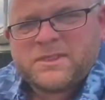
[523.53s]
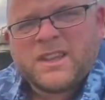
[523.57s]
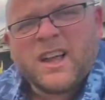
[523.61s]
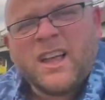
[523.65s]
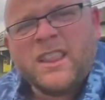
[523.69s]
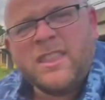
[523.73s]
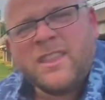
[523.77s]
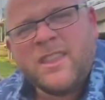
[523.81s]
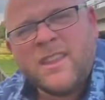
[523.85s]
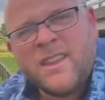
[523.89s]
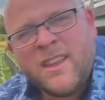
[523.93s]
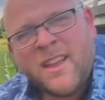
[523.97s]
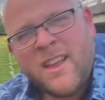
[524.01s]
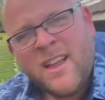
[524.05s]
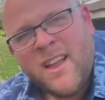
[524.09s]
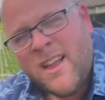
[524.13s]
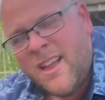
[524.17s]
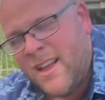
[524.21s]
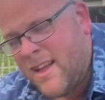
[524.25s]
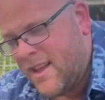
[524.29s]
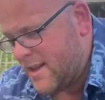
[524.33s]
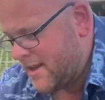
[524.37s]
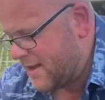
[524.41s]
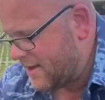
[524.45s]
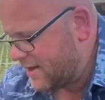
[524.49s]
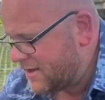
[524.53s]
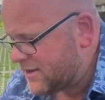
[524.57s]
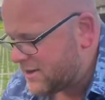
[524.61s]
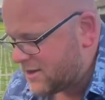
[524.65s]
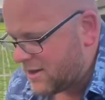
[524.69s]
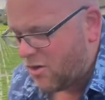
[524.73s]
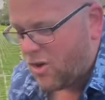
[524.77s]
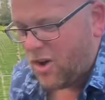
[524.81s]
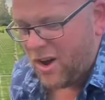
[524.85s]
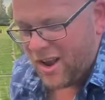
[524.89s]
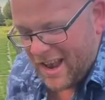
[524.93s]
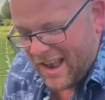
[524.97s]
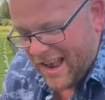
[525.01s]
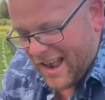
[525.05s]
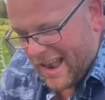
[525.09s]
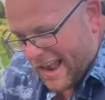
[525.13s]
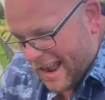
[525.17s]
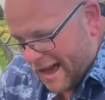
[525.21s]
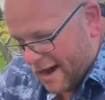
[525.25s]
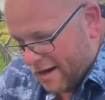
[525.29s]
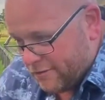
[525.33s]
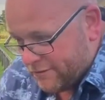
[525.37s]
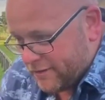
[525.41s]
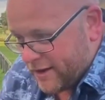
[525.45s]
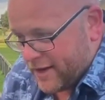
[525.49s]
done. So I
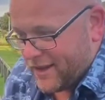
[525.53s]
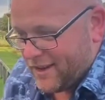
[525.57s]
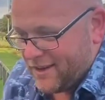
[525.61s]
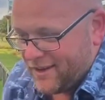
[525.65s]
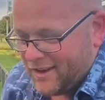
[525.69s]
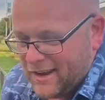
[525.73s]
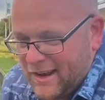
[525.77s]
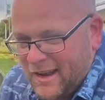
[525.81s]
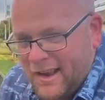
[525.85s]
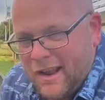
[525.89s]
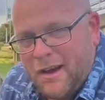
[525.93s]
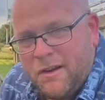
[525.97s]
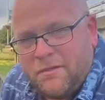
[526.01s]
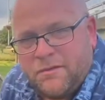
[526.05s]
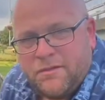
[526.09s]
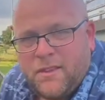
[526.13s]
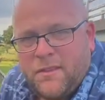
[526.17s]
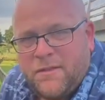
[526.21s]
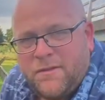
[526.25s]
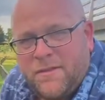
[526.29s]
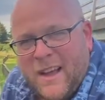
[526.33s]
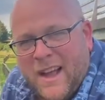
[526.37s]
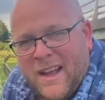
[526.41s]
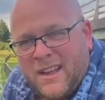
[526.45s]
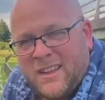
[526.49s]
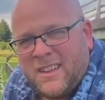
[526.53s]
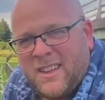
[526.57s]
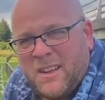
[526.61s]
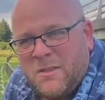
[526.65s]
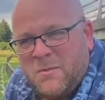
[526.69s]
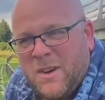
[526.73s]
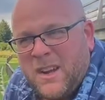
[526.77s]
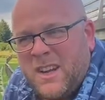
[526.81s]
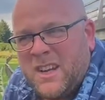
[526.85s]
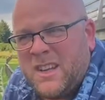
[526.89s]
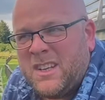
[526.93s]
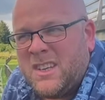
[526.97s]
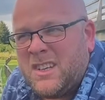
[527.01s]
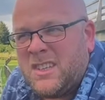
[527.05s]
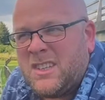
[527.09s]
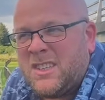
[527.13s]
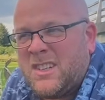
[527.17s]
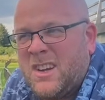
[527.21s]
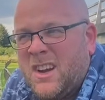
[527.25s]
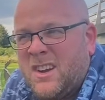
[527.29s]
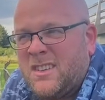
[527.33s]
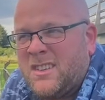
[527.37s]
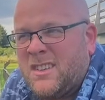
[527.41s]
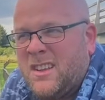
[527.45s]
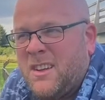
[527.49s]
love it. I love the fact that we can just
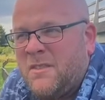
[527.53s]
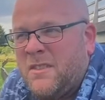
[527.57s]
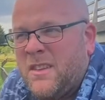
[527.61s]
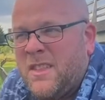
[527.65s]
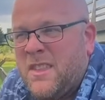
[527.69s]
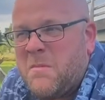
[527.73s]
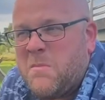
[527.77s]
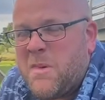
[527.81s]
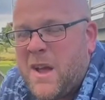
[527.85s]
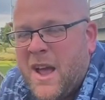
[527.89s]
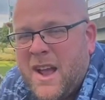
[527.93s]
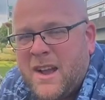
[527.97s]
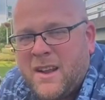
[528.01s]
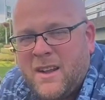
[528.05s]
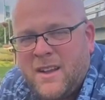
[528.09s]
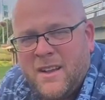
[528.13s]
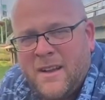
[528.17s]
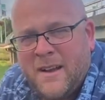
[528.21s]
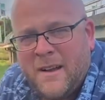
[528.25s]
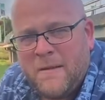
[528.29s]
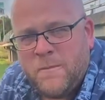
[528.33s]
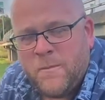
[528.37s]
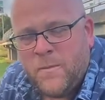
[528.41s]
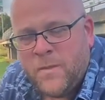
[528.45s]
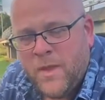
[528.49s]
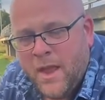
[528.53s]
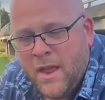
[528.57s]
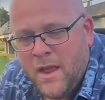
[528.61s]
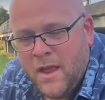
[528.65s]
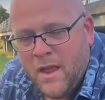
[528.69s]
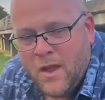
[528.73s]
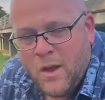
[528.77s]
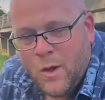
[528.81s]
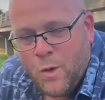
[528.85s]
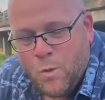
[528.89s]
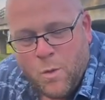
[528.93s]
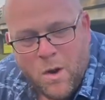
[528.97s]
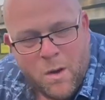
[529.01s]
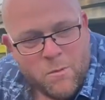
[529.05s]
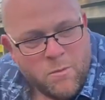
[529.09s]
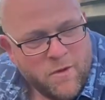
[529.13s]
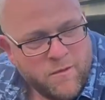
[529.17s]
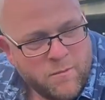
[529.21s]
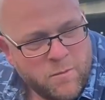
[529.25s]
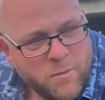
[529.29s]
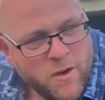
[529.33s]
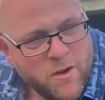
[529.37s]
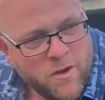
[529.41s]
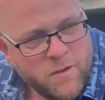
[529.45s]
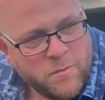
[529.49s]
chuck stuff in the back, and when
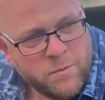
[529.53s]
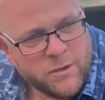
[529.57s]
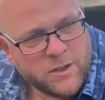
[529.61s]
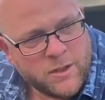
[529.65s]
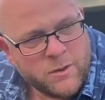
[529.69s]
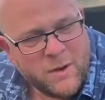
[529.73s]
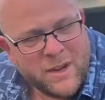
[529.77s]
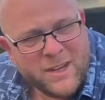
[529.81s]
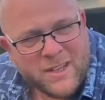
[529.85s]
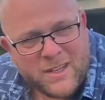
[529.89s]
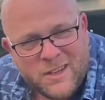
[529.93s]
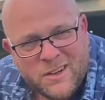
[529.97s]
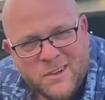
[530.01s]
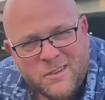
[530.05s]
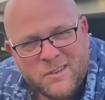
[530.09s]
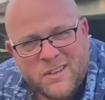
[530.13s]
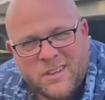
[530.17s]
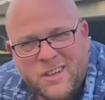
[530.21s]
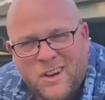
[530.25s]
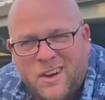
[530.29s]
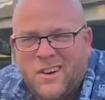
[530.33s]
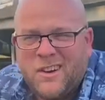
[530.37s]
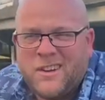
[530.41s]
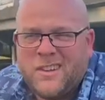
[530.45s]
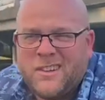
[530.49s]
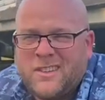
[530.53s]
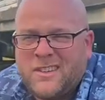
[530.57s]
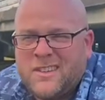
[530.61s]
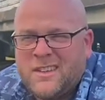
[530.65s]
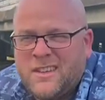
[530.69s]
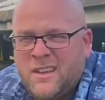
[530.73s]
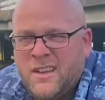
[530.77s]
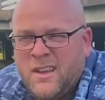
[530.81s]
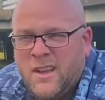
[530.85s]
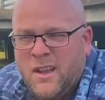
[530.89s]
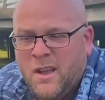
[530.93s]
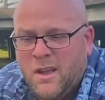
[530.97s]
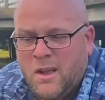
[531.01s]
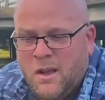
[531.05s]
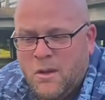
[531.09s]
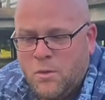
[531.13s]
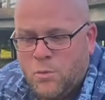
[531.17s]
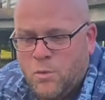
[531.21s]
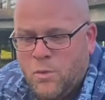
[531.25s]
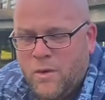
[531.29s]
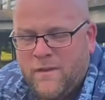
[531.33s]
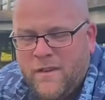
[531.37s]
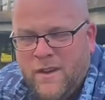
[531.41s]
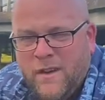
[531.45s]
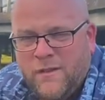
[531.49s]
we've moved between two sites,
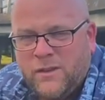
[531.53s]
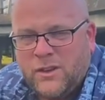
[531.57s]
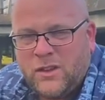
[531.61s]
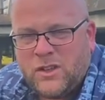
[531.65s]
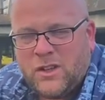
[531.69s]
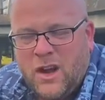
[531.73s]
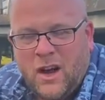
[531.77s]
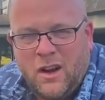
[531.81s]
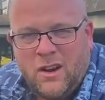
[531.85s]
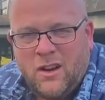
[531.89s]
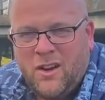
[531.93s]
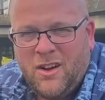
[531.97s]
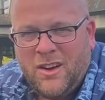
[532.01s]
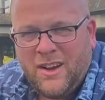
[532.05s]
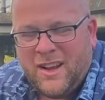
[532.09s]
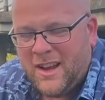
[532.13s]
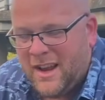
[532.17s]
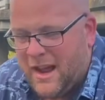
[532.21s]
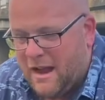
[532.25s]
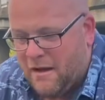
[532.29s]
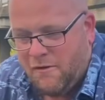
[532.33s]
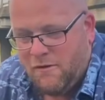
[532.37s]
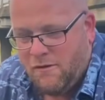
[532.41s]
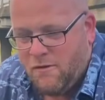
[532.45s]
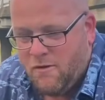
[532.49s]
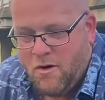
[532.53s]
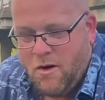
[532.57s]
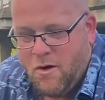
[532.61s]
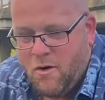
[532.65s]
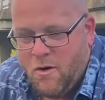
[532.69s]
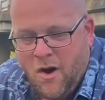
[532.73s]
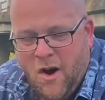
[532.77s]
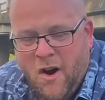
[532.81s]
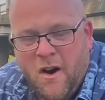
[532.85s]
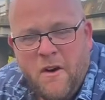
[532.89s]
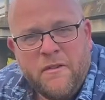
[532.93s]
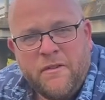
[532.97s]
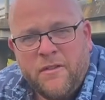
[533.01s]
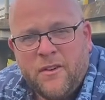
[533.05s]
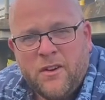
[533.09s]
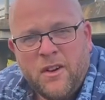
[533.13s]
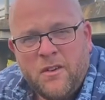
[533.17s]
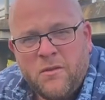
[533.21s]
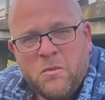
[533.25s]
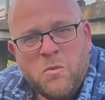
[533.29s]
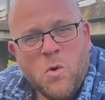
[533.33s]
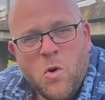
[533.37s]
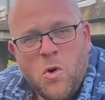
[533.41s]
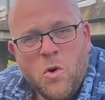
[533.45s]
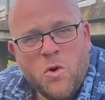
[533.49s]
we've even chucked like an Aperol half full
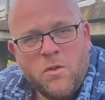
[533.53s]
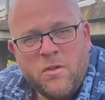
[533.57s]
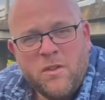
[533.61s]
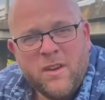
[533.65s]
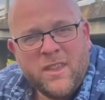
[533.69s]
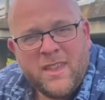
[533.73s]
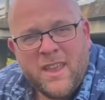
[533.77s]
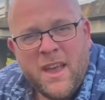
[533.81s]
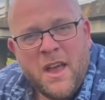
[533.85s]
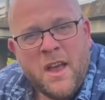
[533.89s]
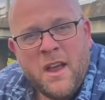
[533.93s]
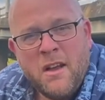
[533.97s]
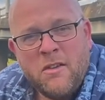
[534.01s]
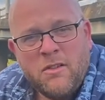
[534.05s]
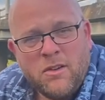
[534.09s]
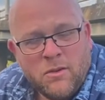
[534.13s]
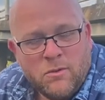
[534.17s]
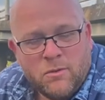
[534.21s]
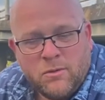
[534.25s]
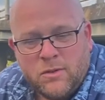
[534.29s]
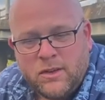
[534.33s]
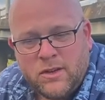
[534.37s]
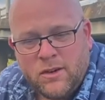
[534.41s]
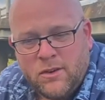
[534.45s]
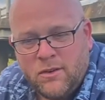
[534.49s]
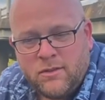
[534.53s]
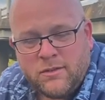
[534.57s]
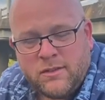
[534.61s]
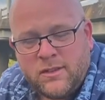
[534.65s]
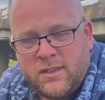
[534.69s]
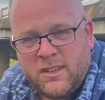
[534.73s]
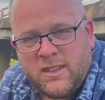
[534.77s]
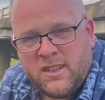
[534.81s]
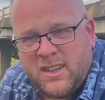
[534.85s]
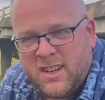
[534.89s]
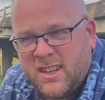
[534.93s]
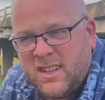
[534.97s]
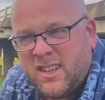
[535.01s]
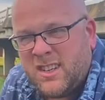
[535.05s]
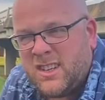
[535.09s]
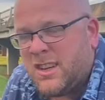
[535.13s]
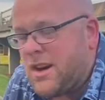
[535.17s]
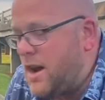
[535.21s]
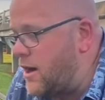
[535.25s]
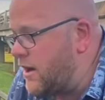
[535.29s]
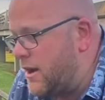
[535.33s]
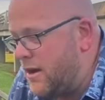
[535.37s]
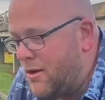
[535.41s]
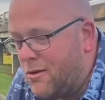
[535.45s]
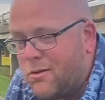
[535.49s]
of water in there and all sorts. Just
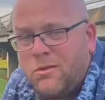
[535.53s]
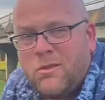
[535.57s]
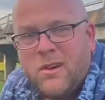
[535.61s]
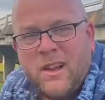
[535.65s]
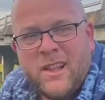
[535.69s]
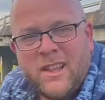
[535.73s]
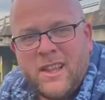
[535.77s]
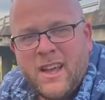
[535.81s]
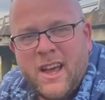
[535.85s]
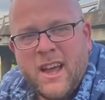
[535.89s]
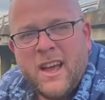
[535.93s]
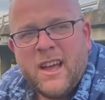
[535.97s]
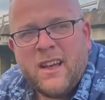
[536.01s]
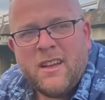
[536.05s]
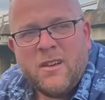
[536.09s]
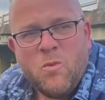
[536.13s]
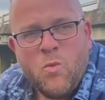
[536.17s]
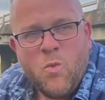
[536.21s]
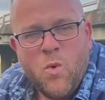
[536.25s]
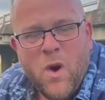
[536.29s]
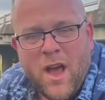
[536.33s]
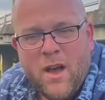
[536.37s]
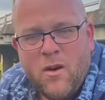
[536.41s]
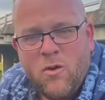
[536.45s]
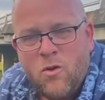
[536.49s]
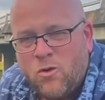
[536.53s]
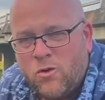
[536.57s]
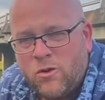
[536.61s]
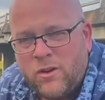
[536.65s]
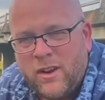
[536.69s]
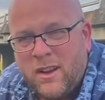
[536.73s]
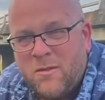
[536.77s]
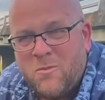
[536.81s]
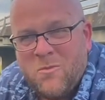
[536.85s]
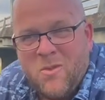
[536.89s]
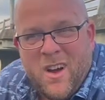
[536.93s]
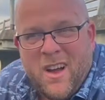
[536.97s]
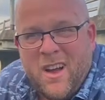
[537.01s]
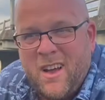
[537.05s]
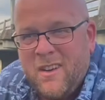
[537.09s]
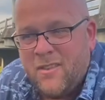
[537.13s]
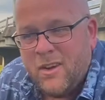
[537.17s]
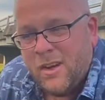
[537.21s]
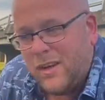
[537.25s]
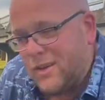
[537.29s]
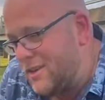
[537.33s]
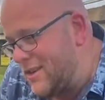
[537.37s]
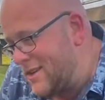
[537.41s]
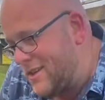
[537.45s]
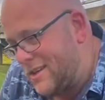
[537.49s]
chuck it all in there. Wet awning,
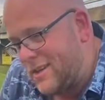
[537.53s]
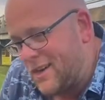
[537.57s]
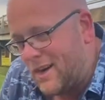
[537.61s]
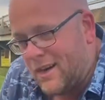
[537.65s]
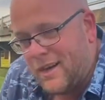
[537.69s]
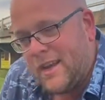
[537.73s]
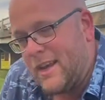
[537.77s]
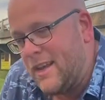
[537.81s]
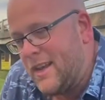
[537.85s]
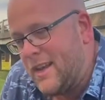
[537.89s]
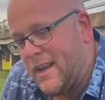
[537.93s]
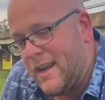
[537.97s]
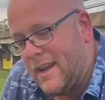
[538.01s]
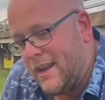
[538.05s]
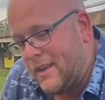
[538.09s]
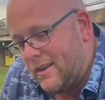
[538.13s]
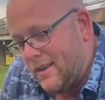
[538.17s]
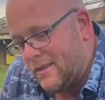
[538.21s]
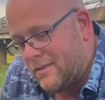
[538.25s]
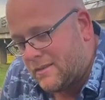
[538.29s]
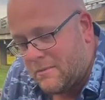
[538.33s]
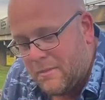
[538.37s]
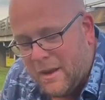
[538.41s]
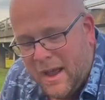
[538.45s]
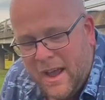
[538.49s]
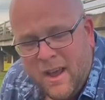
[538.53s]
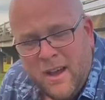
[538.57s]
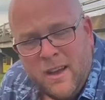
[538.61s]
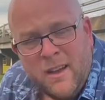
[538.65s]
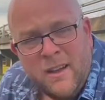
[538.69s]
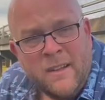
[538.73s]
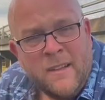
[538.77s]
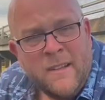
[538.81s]
whatever, just chuck it in there, it doesn't matter.